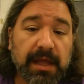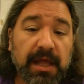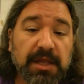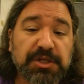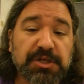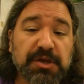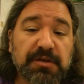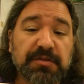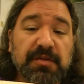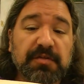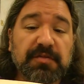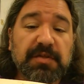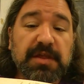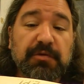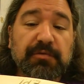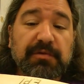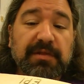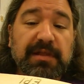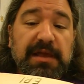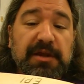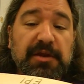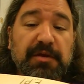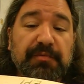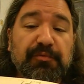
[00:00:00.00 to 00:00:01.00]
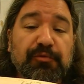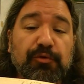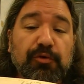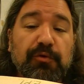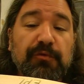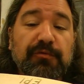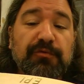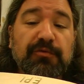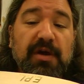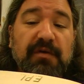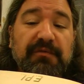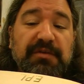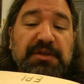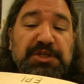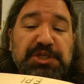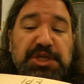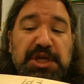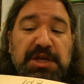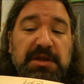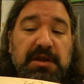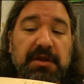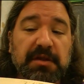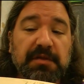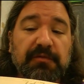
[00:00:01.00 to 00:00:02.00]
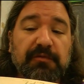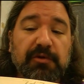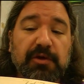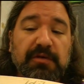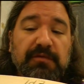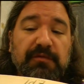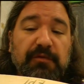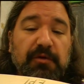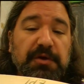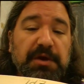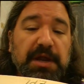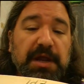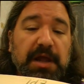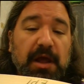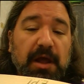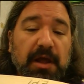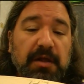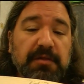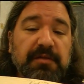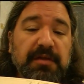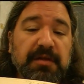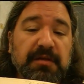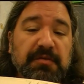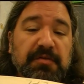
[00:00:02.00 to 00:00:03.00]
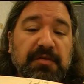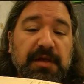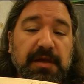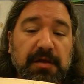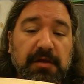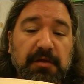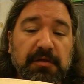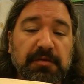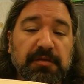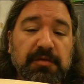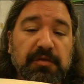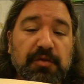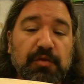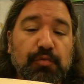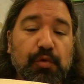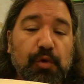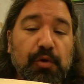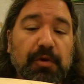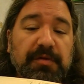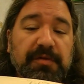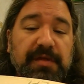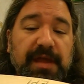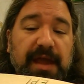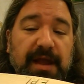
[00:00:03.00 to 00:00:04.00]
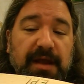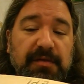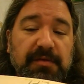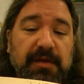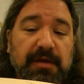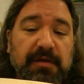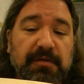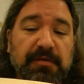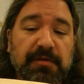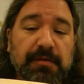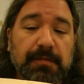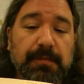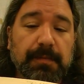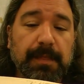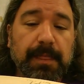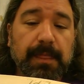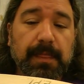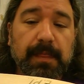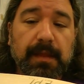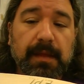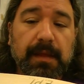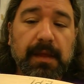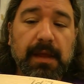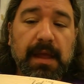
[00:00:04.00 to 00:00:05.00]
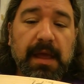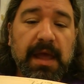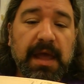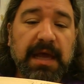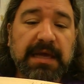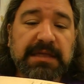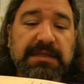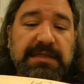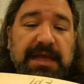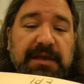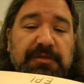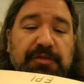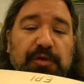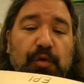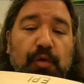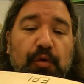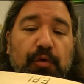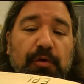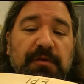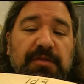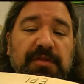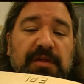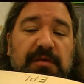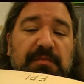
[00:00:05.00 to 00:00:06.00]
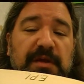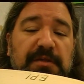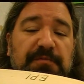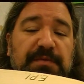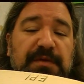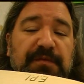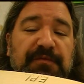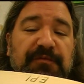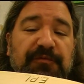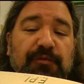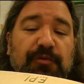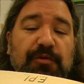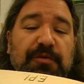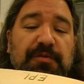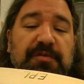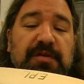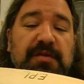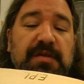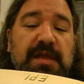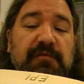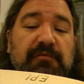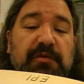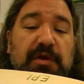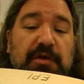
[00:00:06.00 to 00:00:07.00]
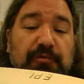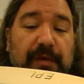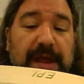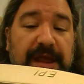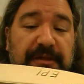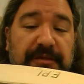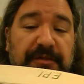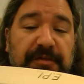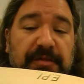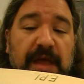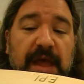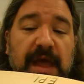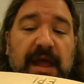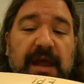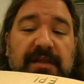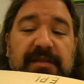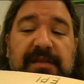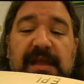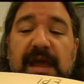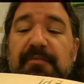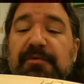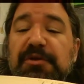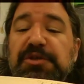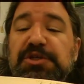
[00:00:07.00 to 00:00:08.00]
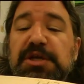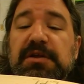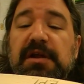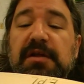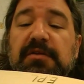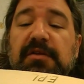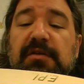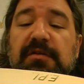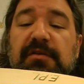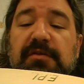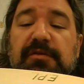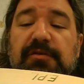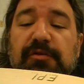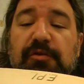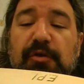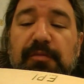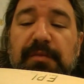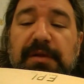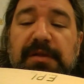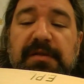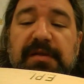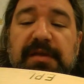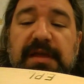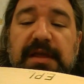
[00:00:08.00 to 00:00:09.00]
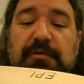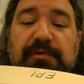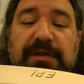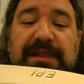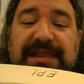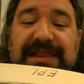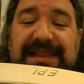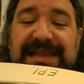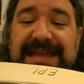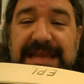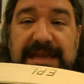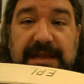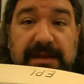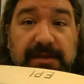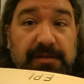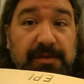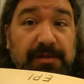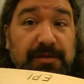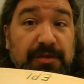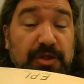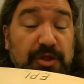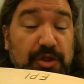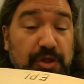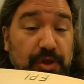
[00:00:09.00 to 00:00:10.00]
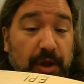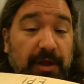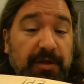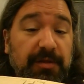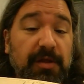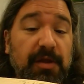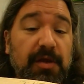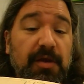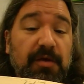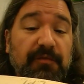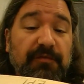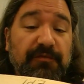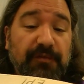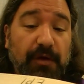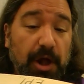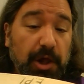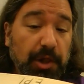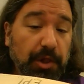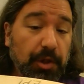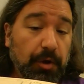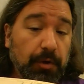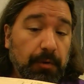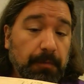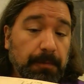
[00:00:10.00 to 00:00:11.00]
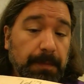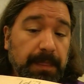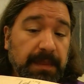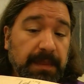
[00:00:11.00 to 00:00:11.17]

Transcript: just as he would later prove to have a genius for converting hunting skills into war tactics. Like the horse that must be first in every race, Temujin had determined he would lead, not follow.